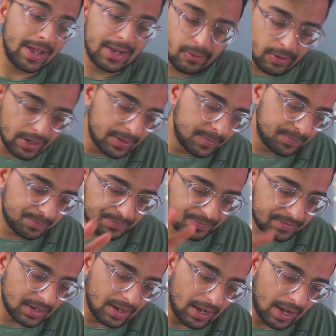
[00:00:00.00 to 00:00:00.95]

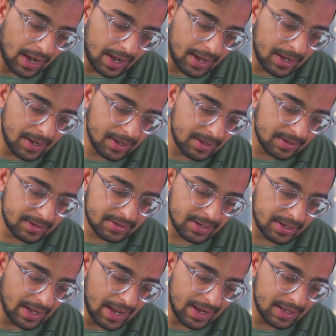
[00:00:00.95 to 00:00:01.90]
Anyway, I
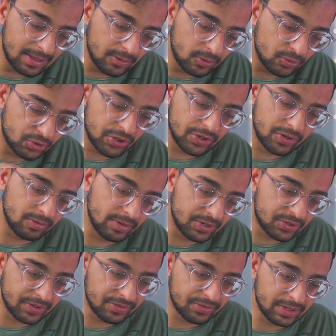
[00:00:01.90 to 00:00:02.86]
did a little journal
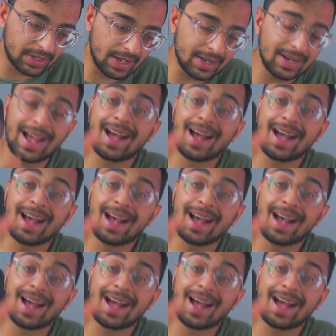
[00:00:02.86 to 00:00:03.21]
entry for that.